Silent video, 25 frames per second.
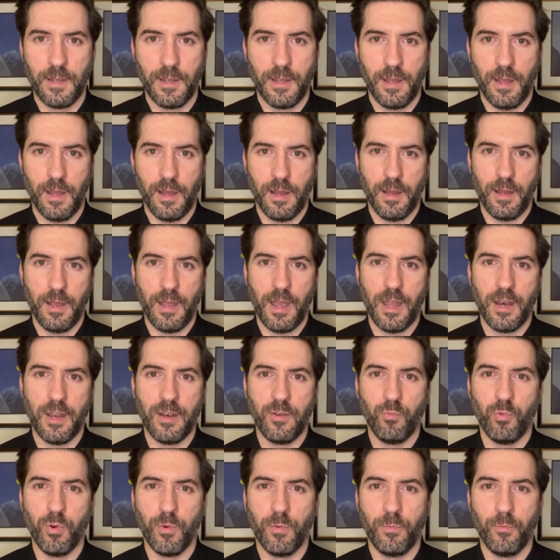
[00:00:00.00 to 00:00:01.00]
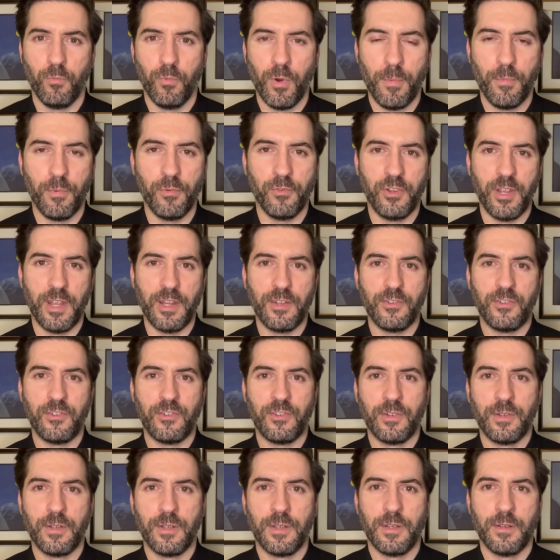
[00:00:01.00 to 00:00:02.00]
uh, and it re
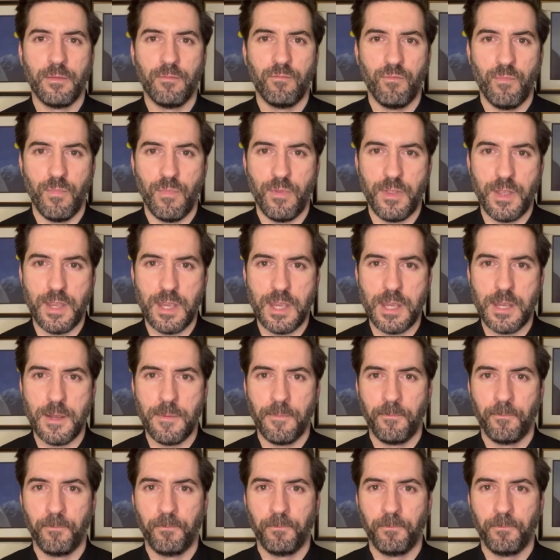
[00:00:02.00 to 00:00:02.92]
represents the